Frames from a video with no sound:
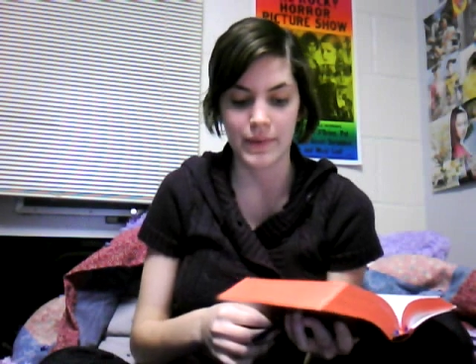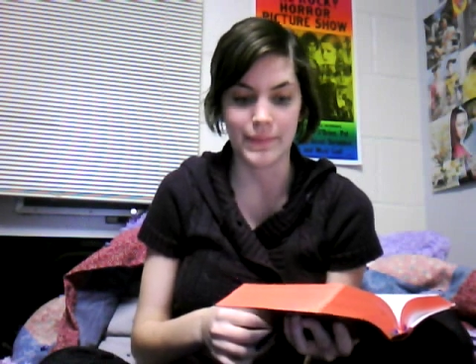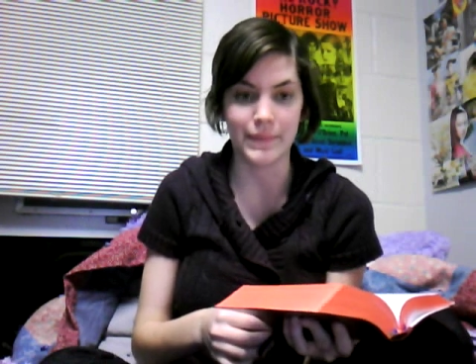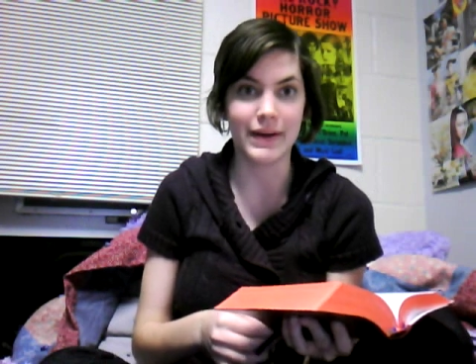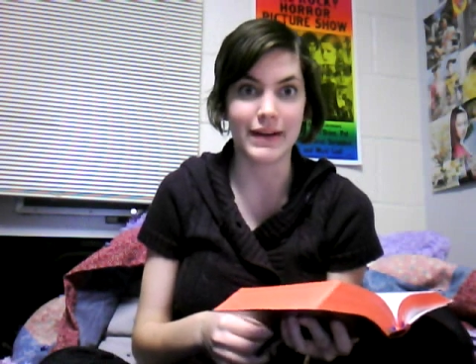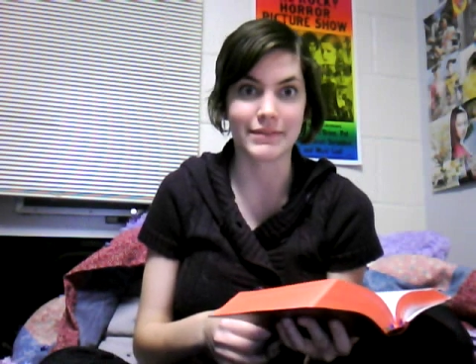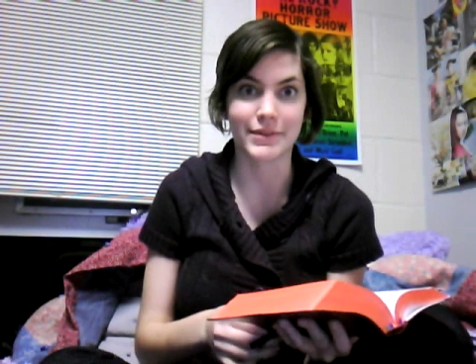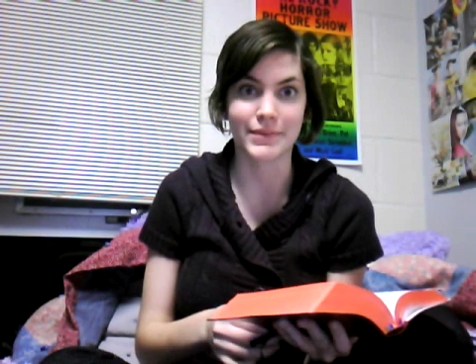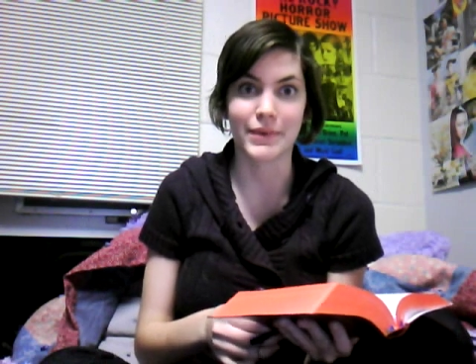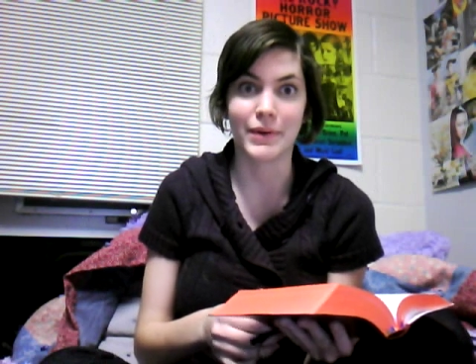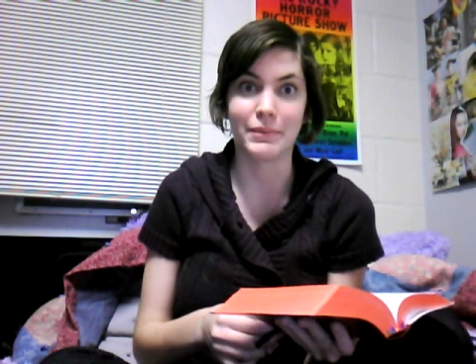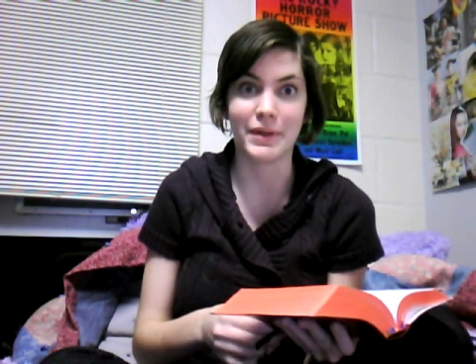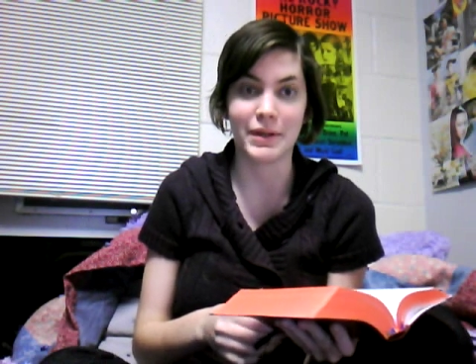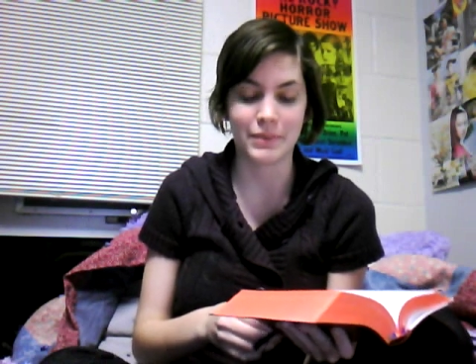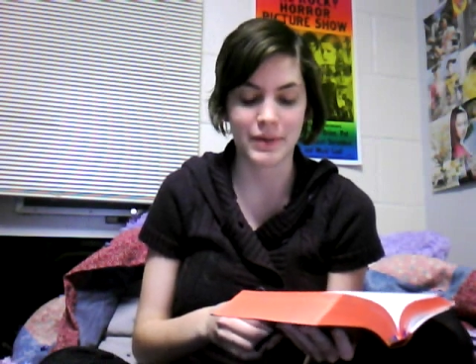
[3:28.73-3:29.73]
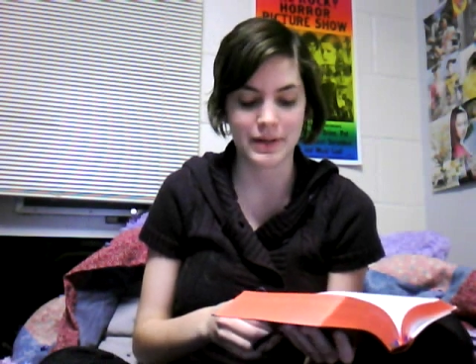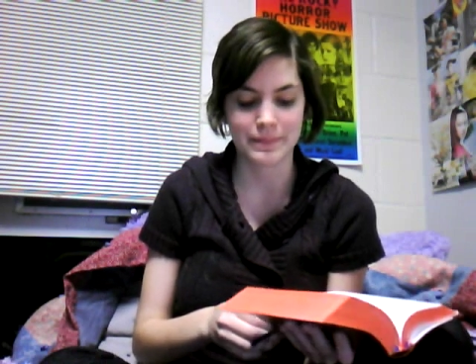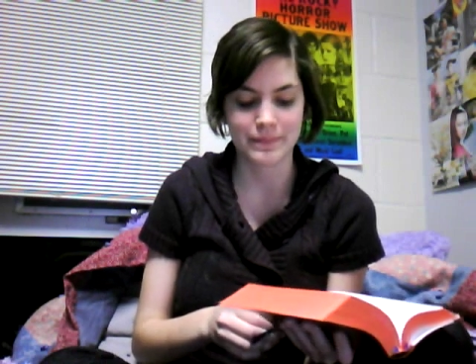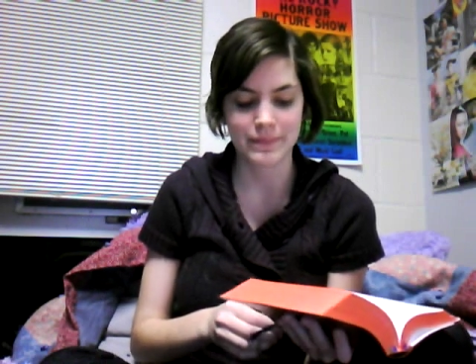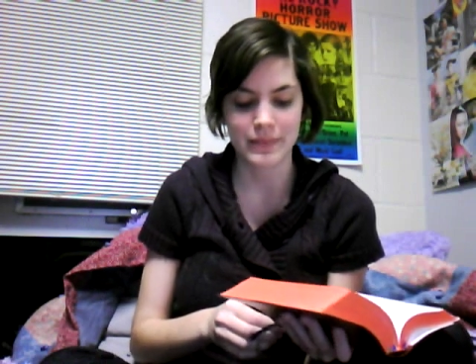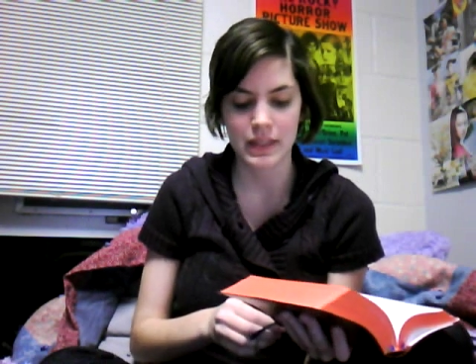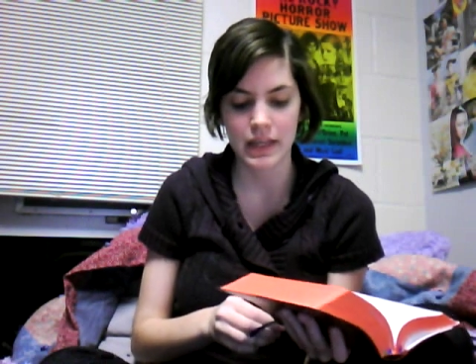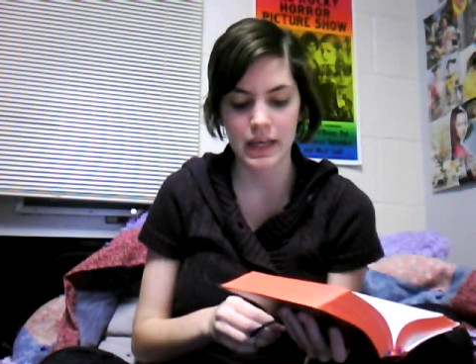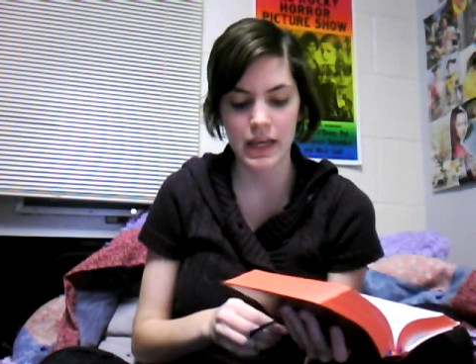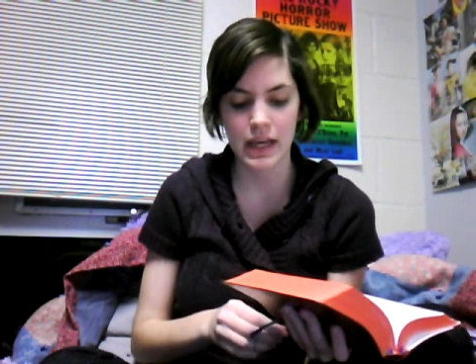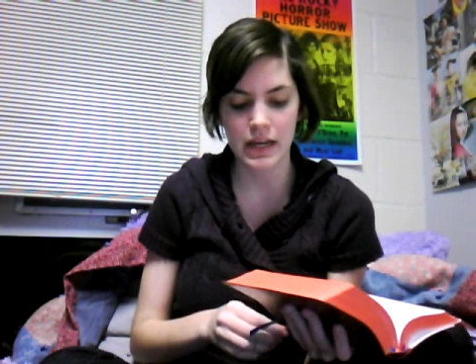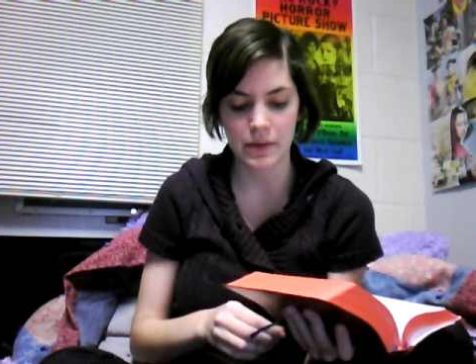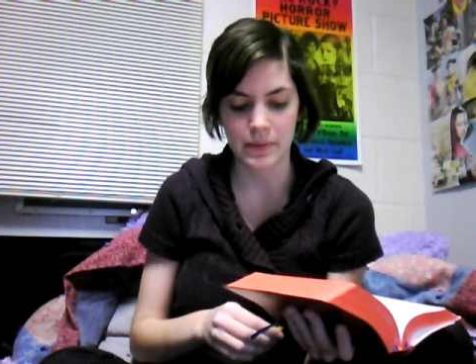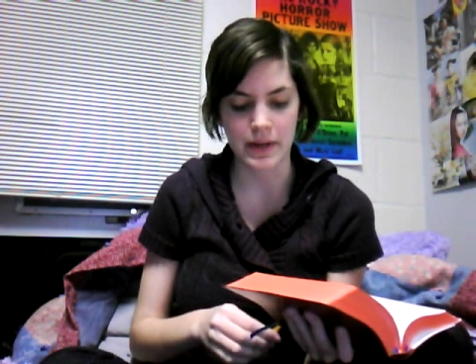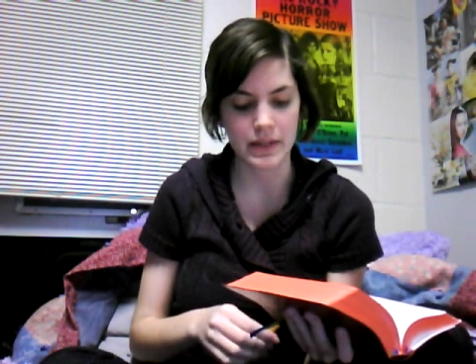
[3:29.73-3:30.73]
whatever, what week we're in.
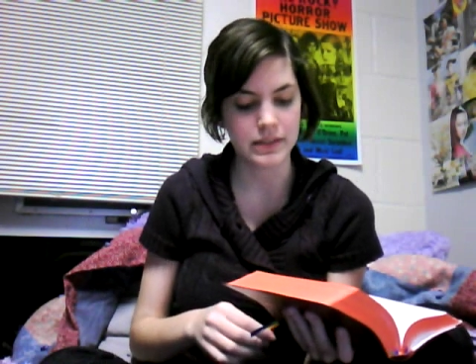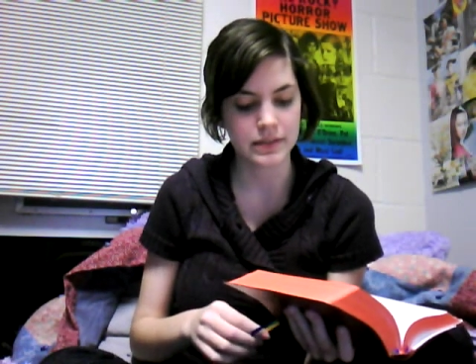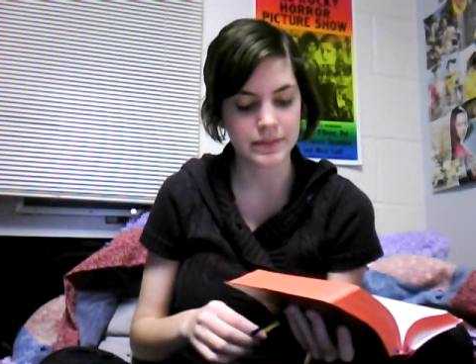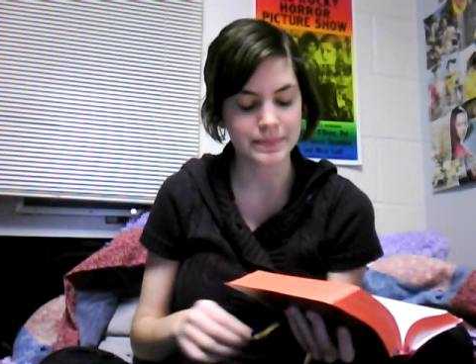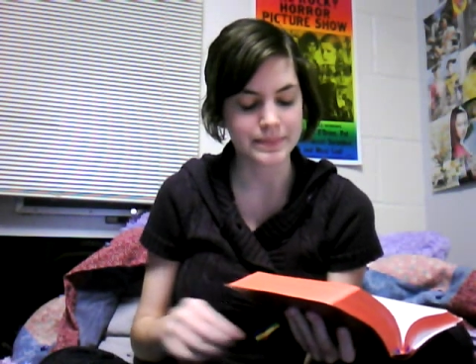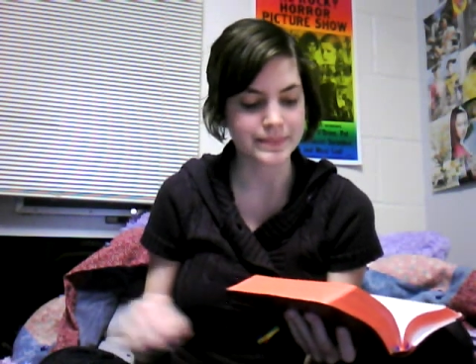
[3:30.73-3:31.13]
Anyways,